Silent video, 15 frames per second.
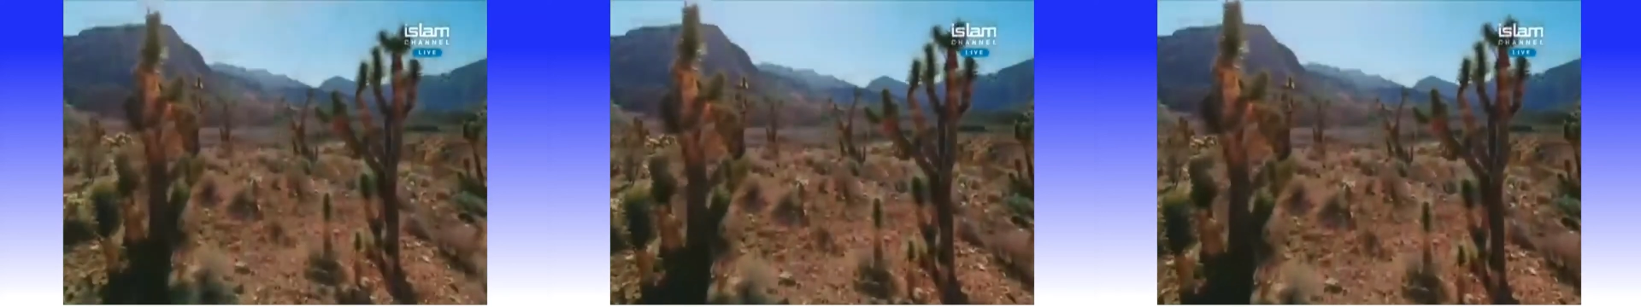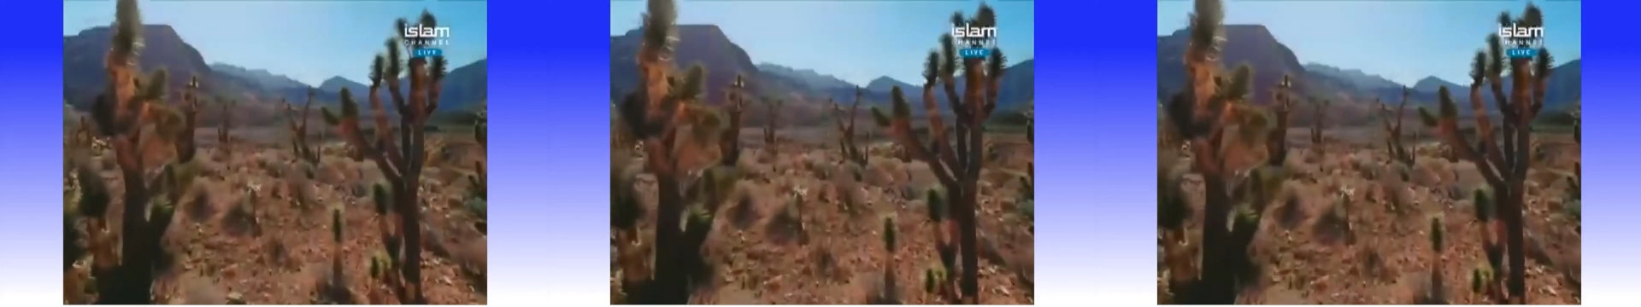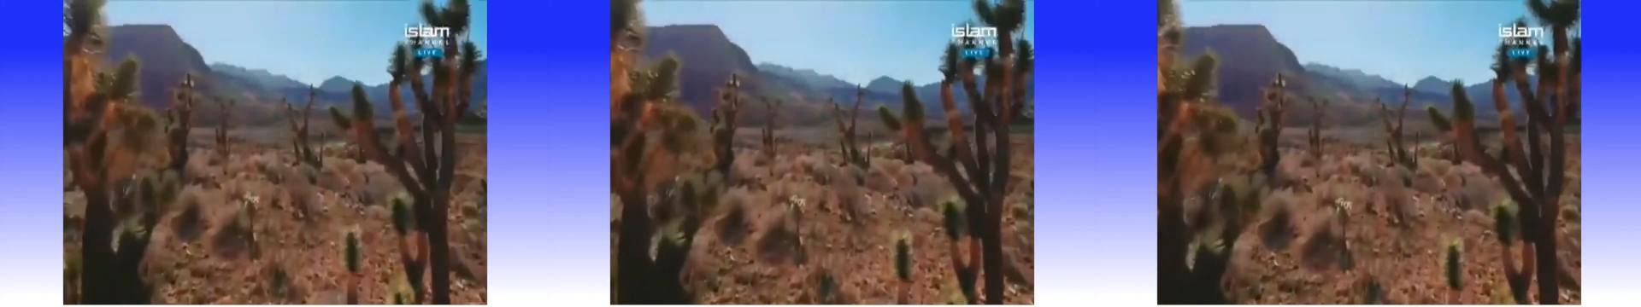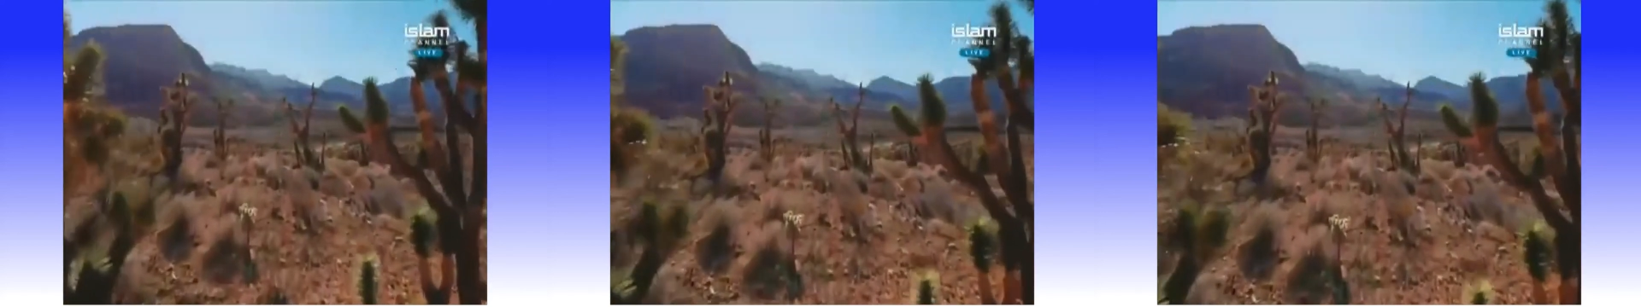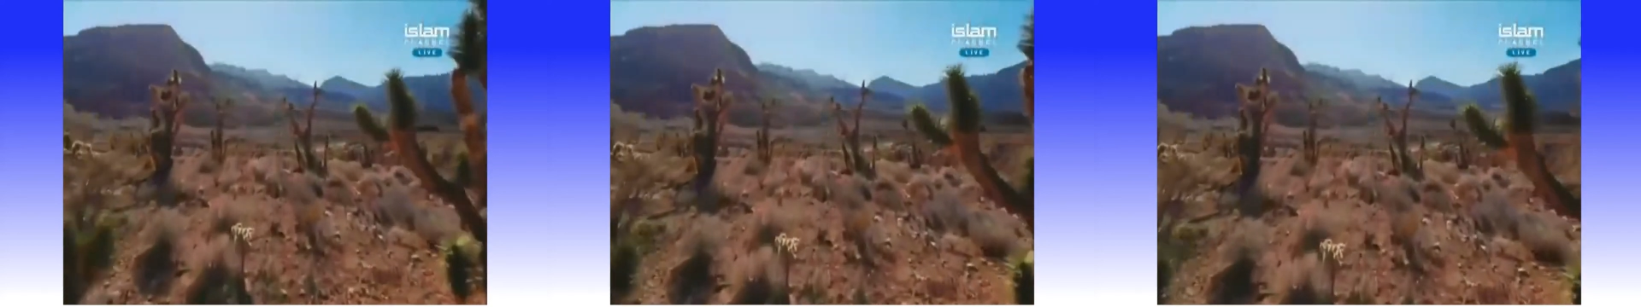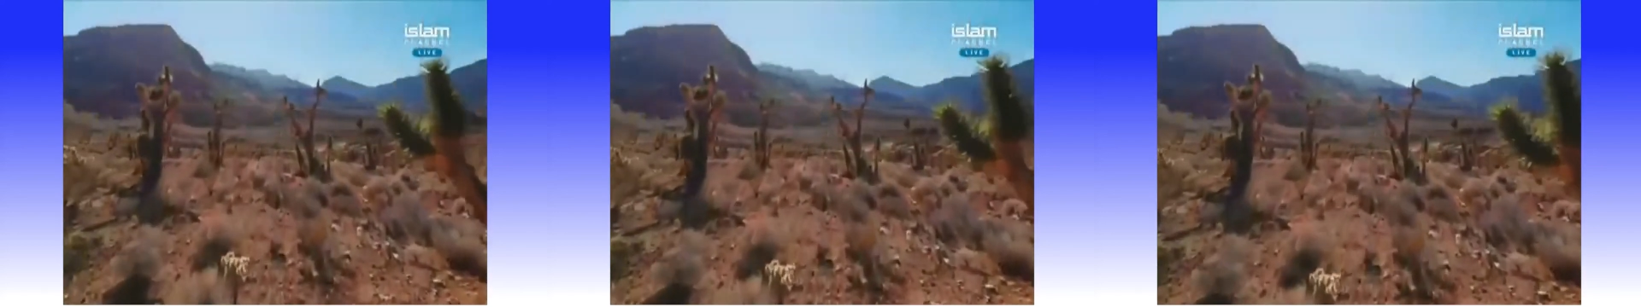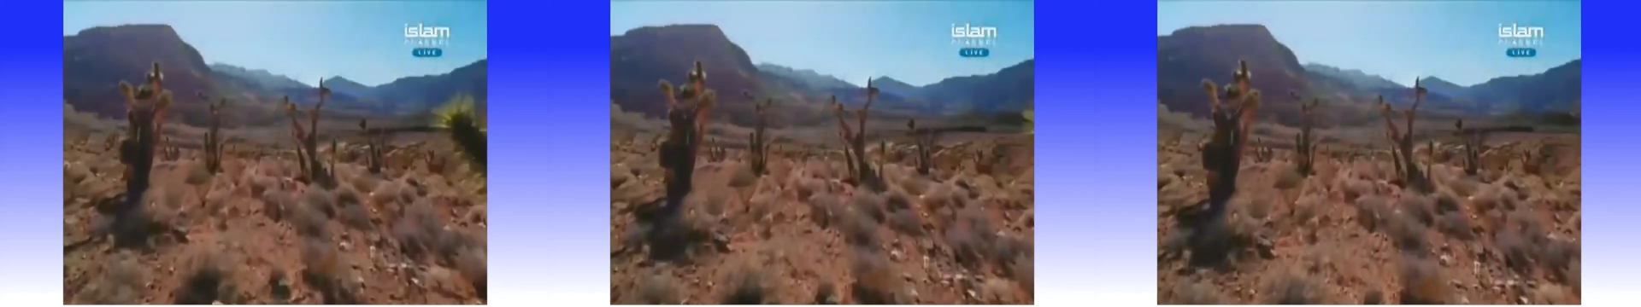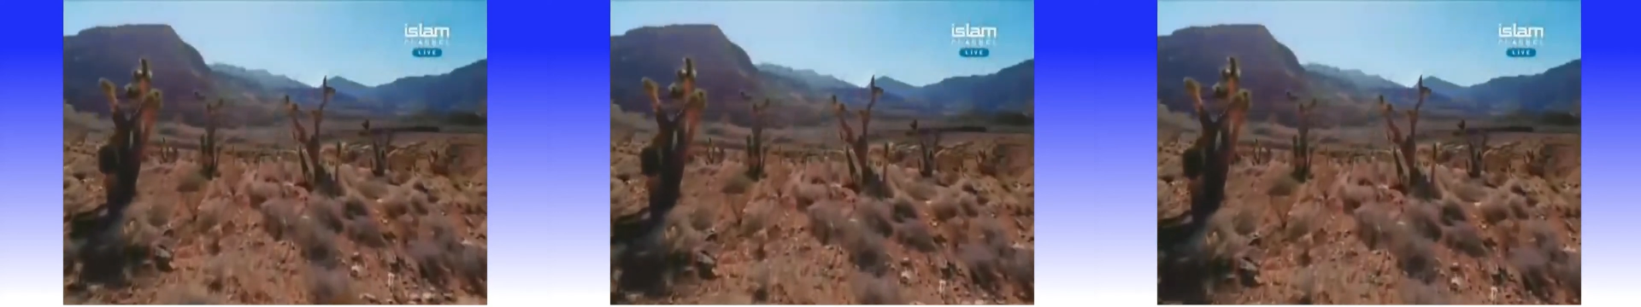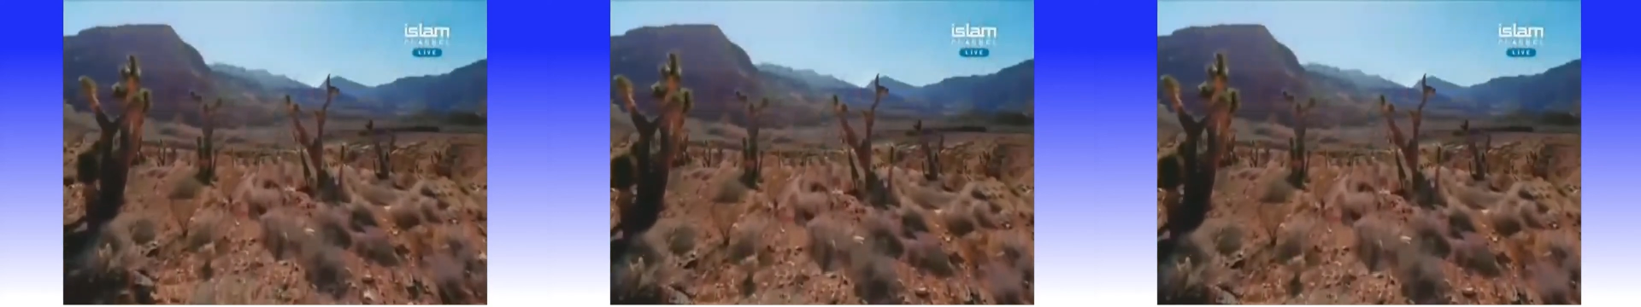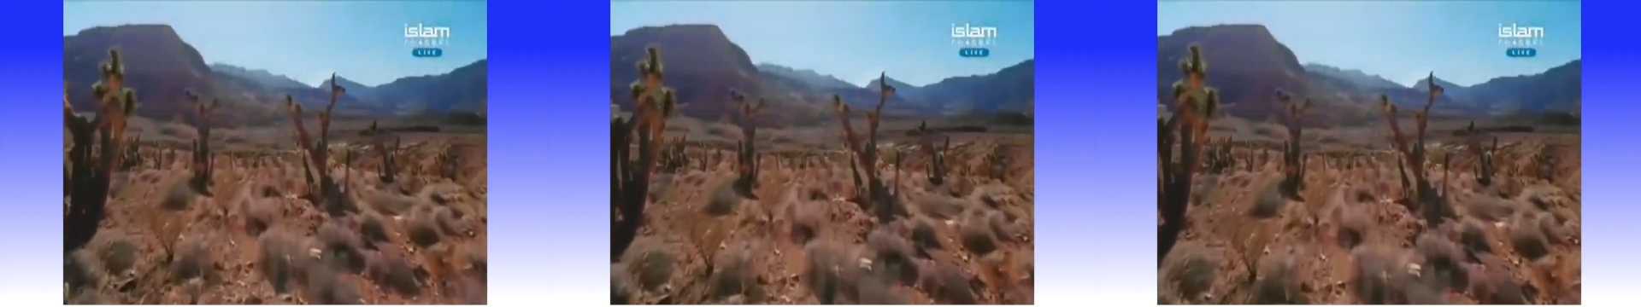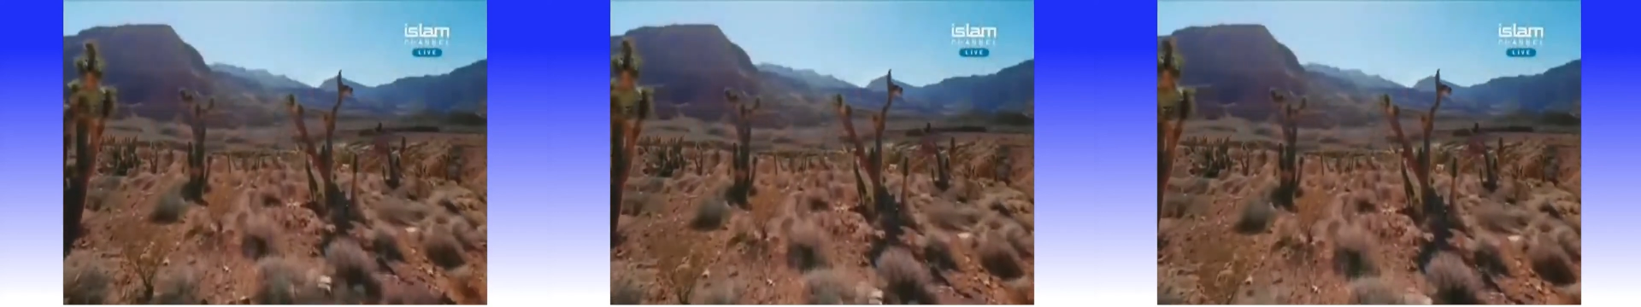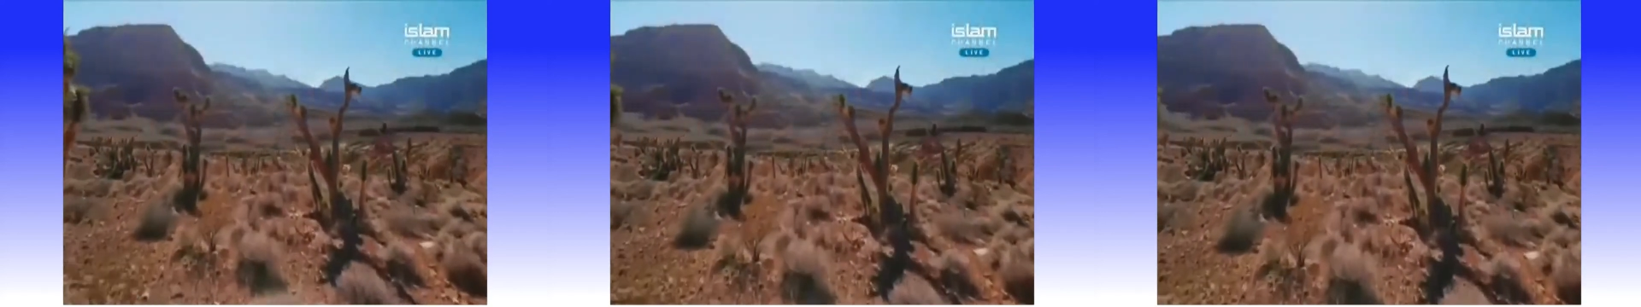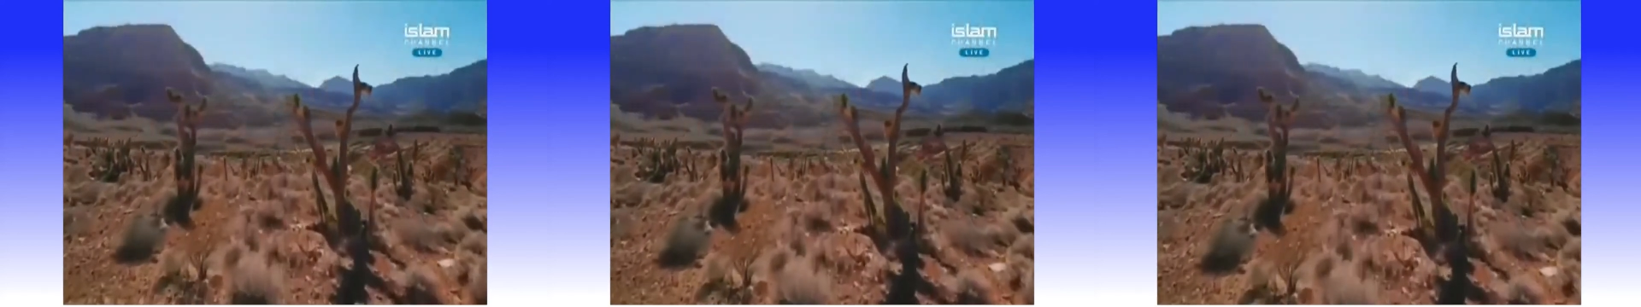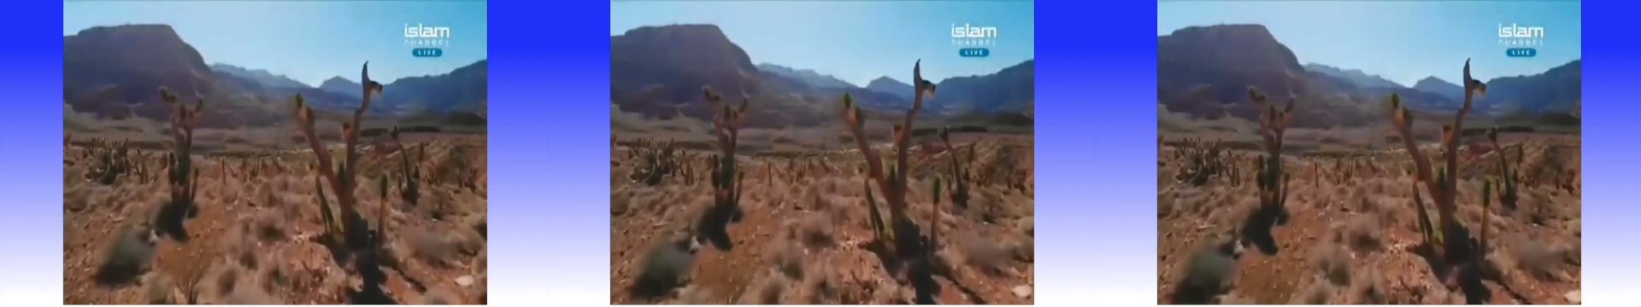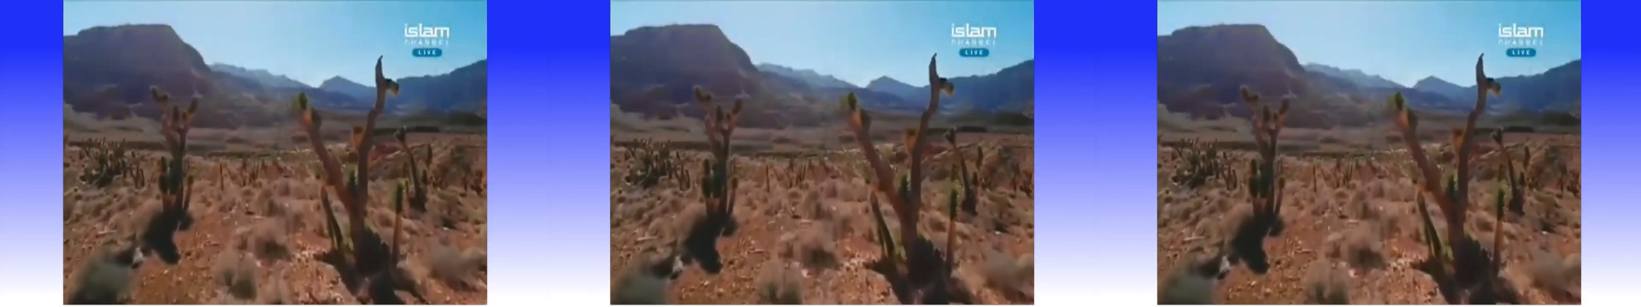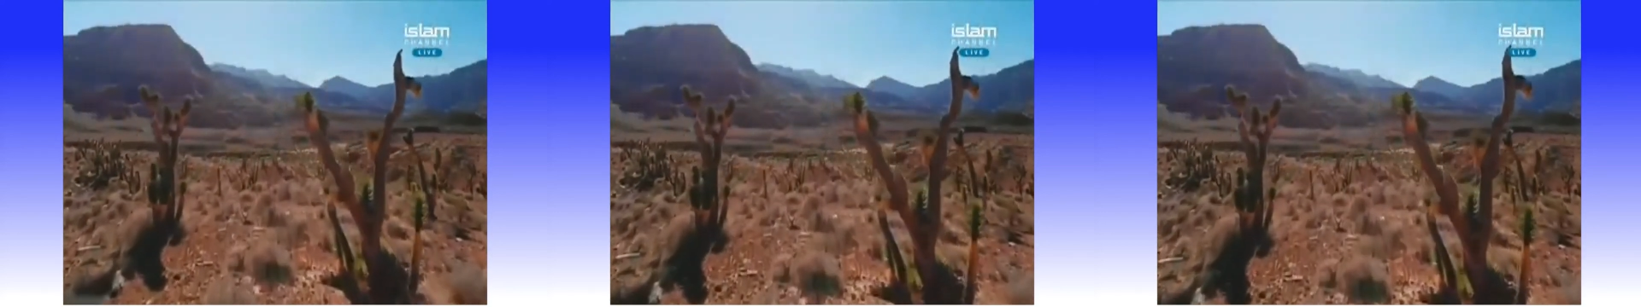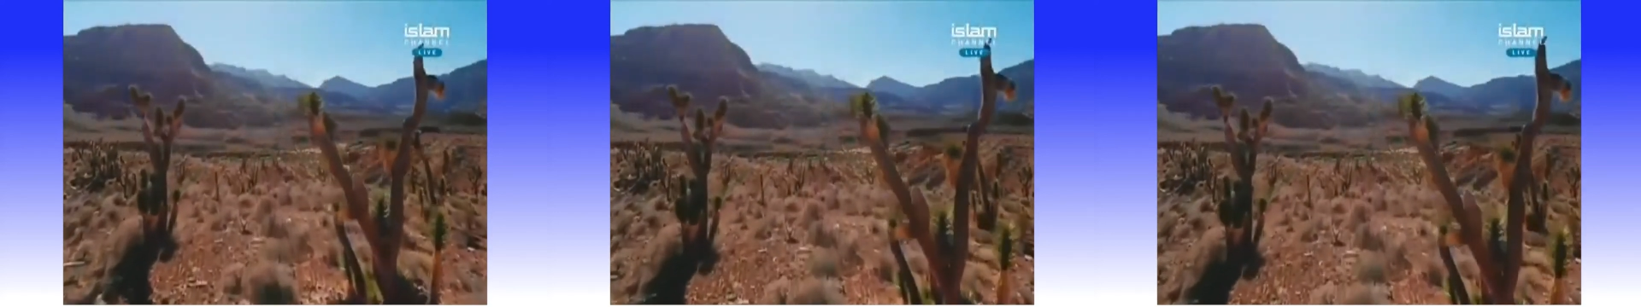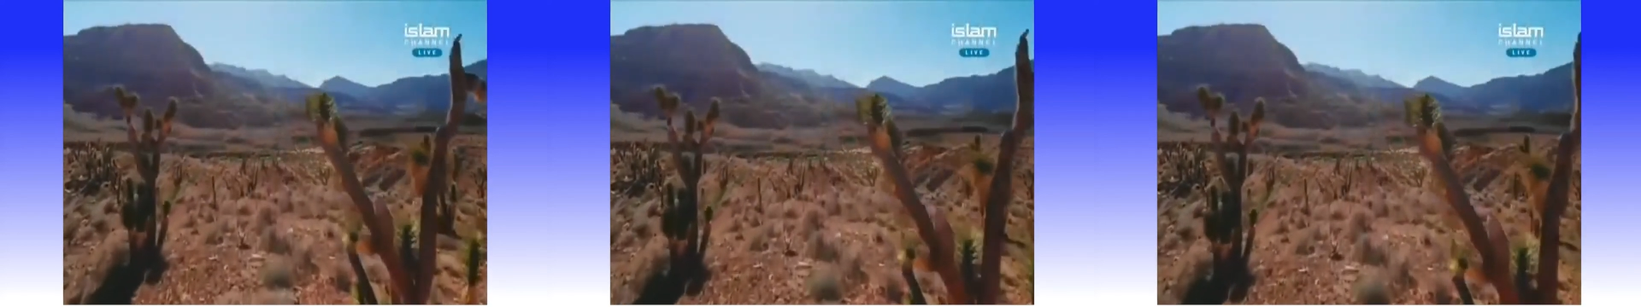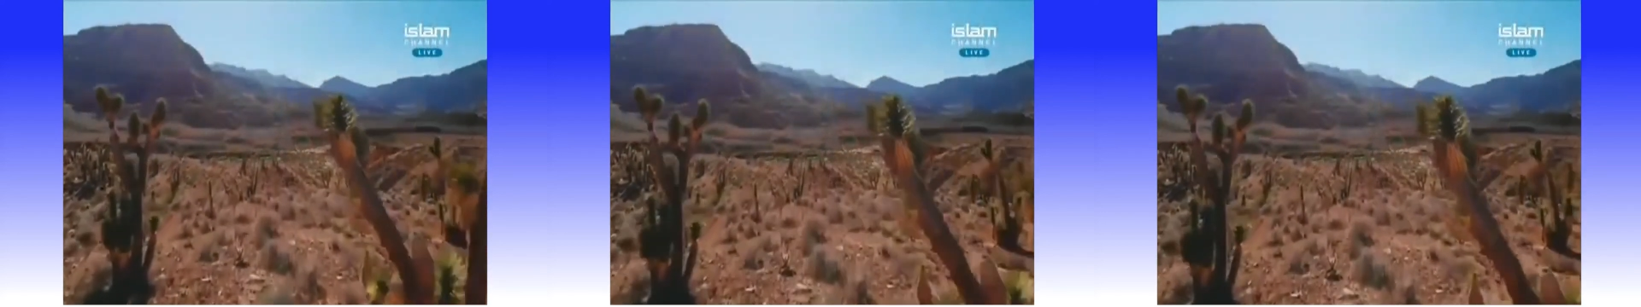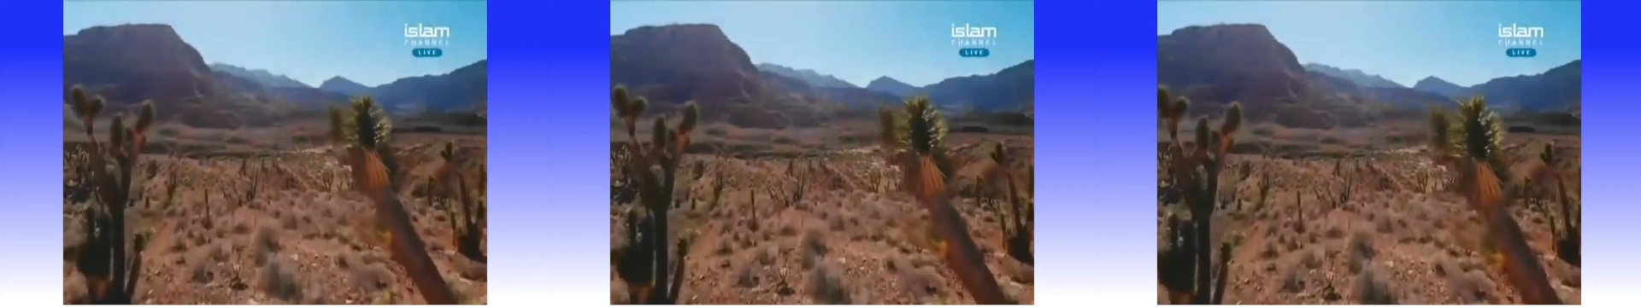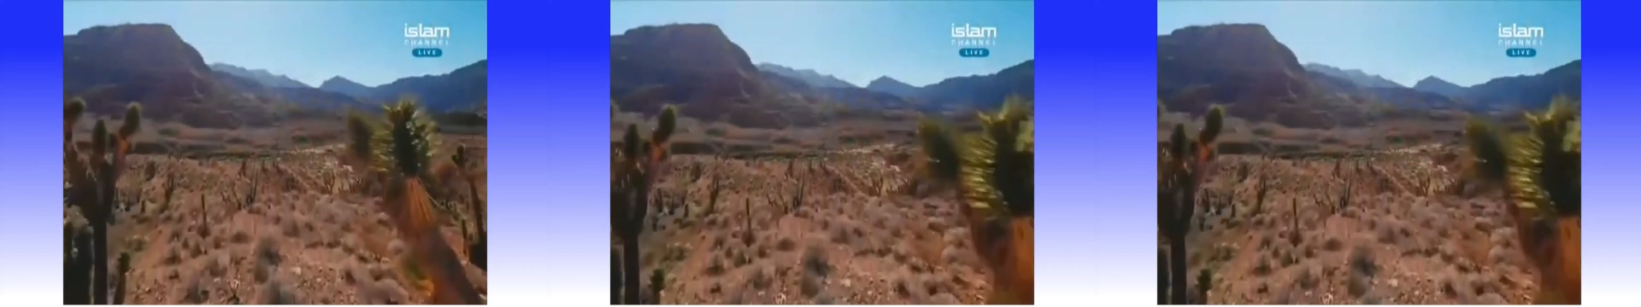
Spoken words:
No face is visible, so there are no lips to read.